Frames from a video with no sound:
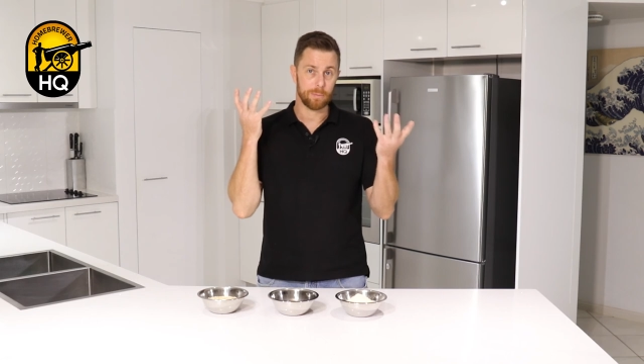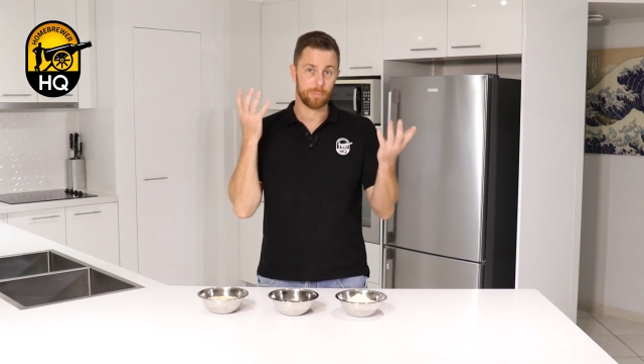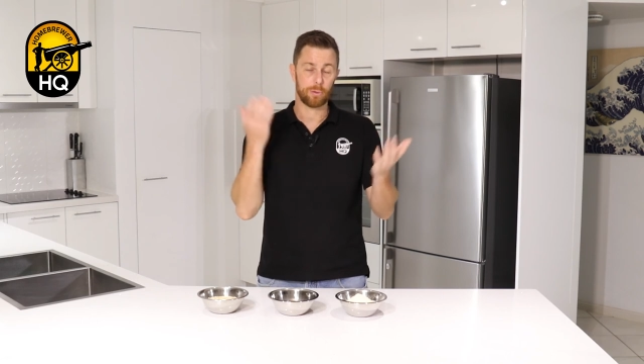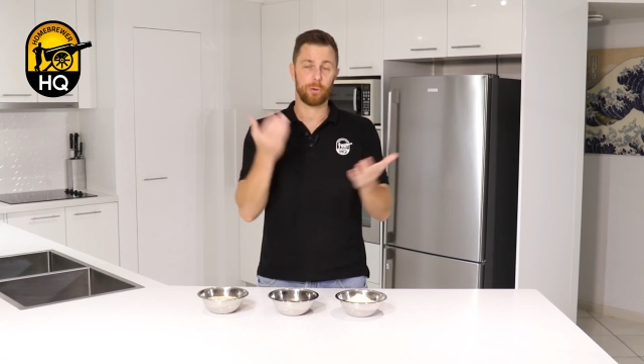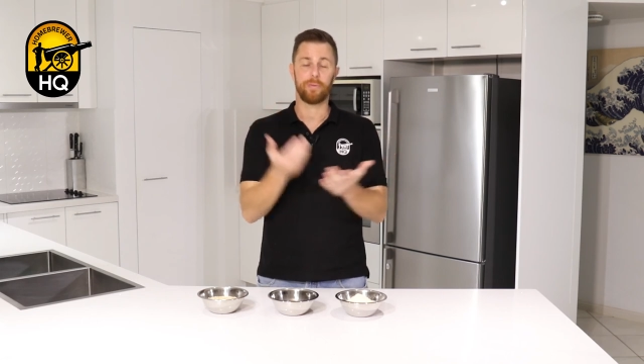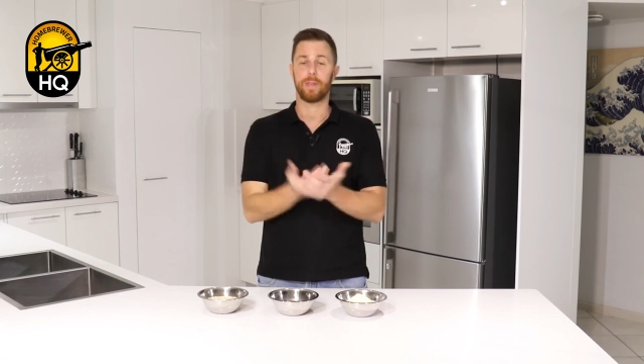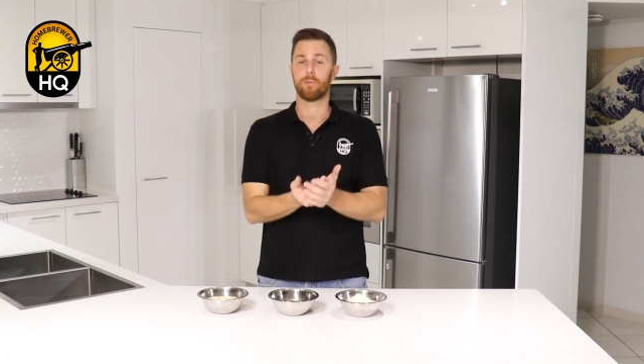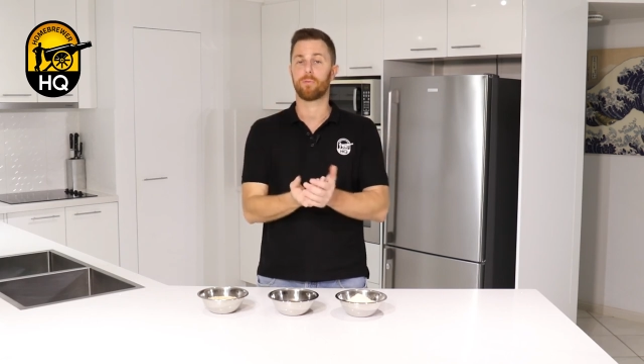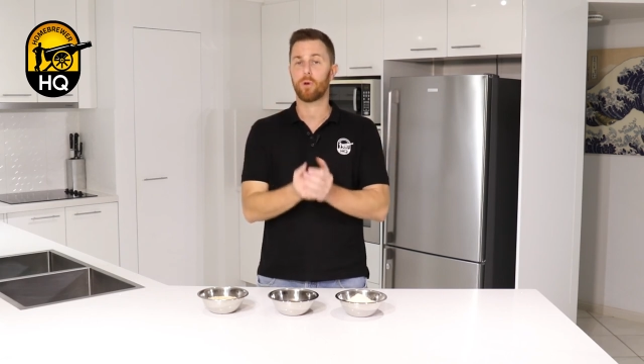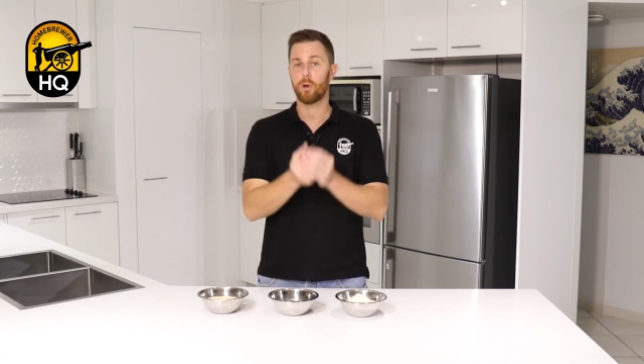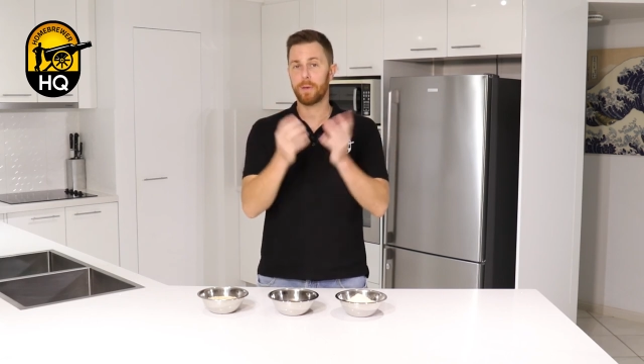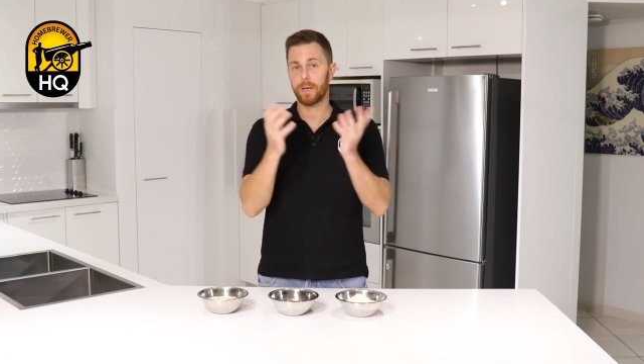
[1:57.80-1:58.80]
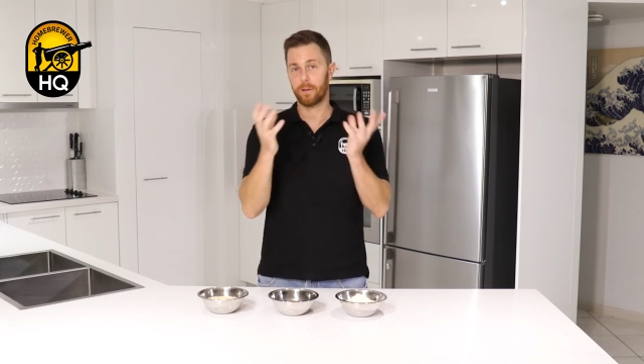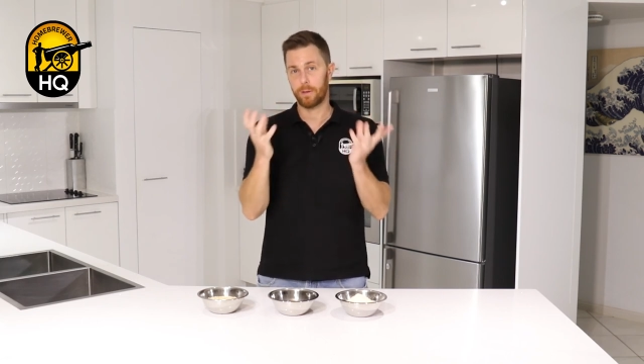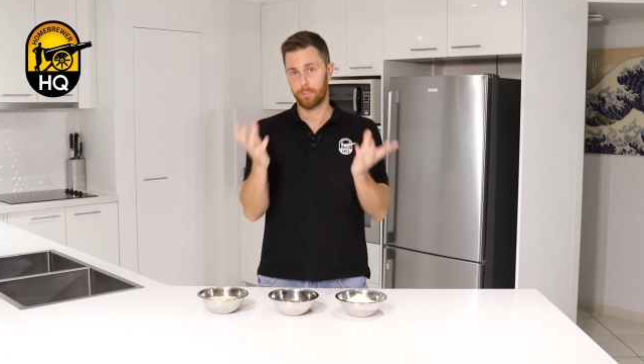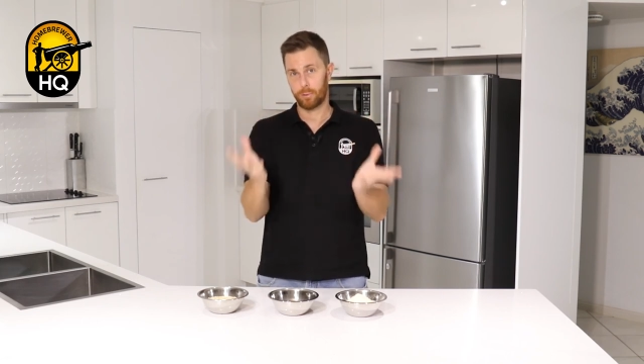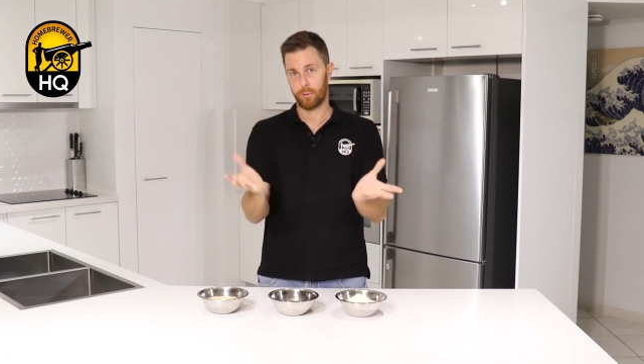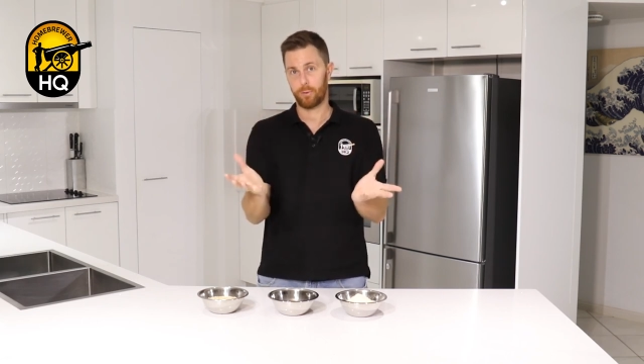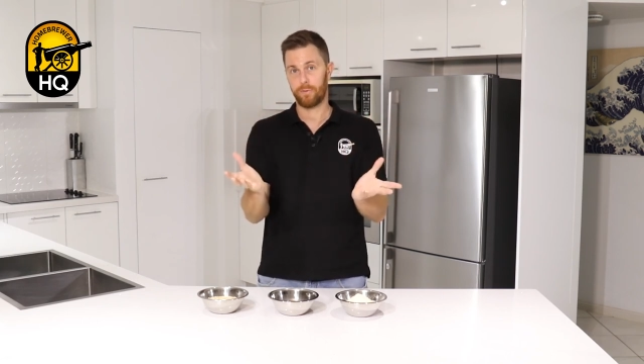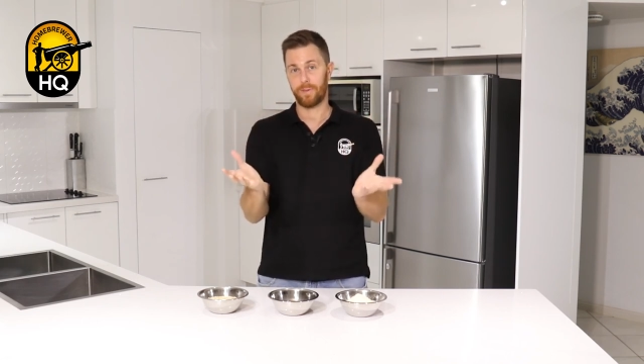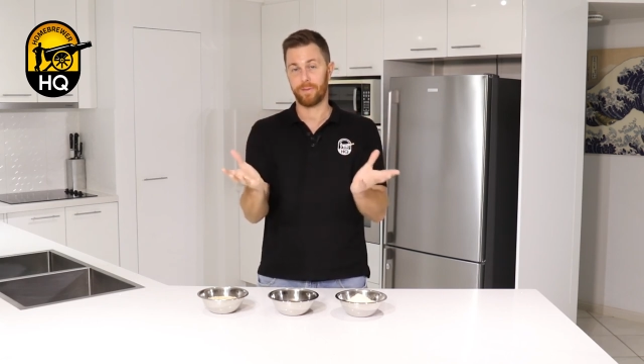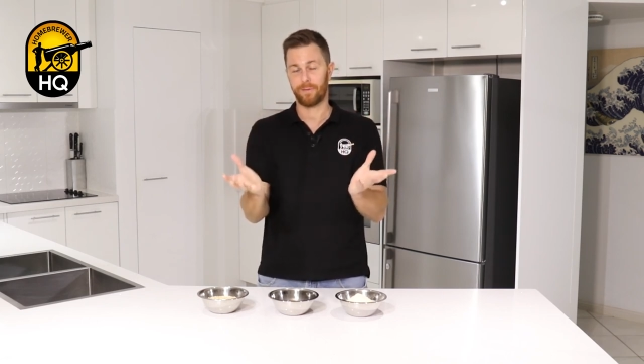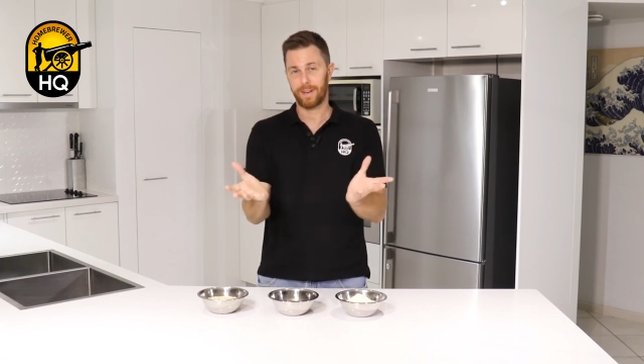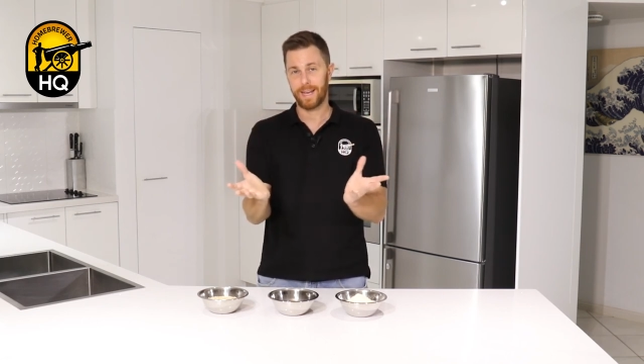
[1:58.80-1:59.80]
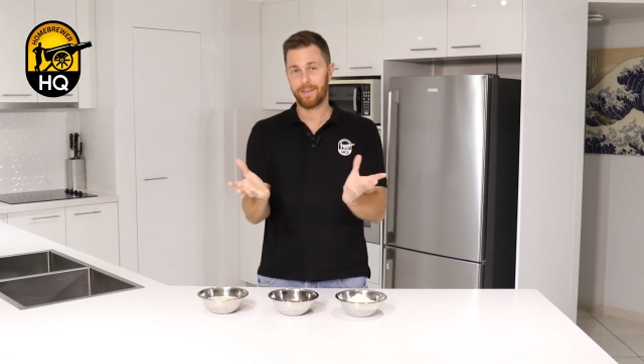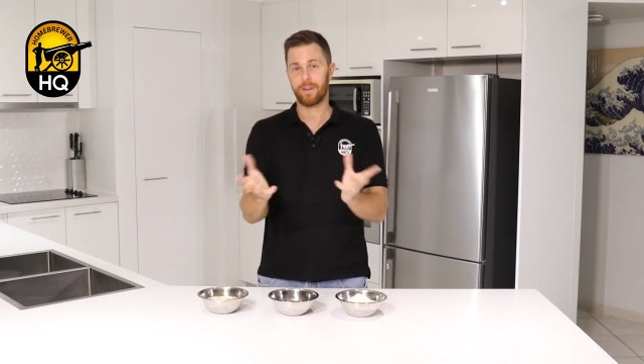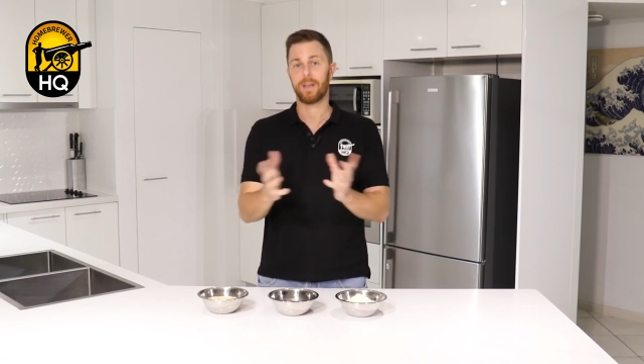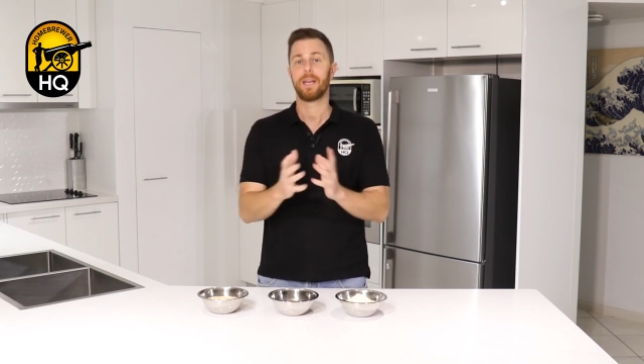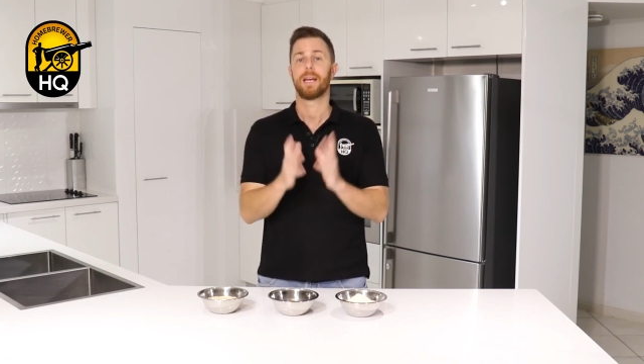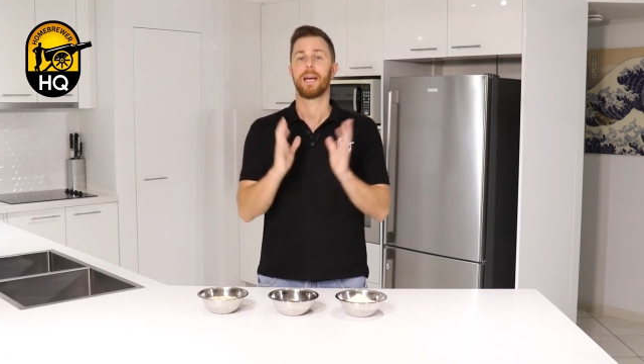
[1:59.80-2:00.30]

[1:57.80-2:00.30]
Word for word: improve the aroma, it'll improve the flavor,